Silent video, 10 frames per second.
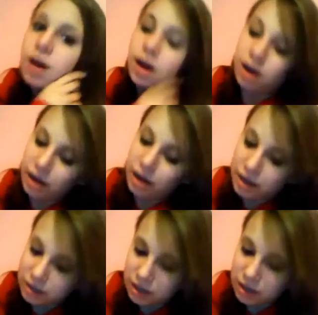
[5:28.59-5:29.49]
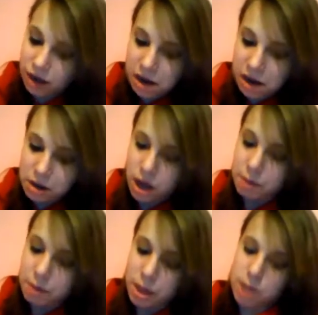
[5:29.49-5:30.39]
Alright, so then I'll kind of talk
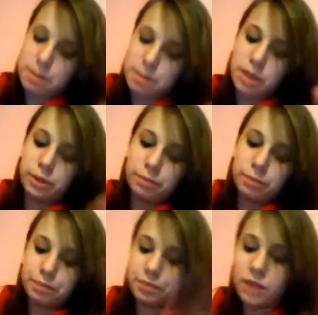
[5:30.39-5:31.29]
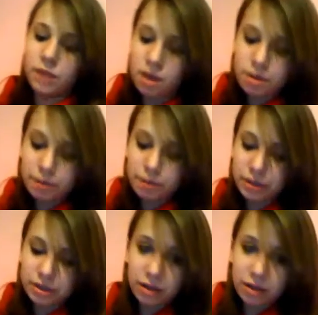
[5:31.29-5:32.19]
about like my little
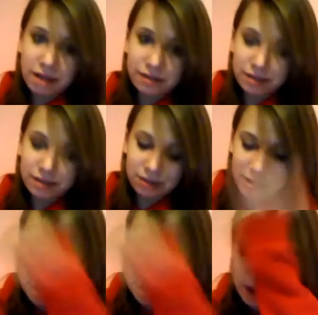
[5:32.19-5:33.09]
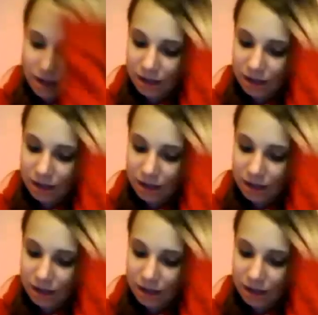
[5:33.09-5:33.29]
personal life as a little kid.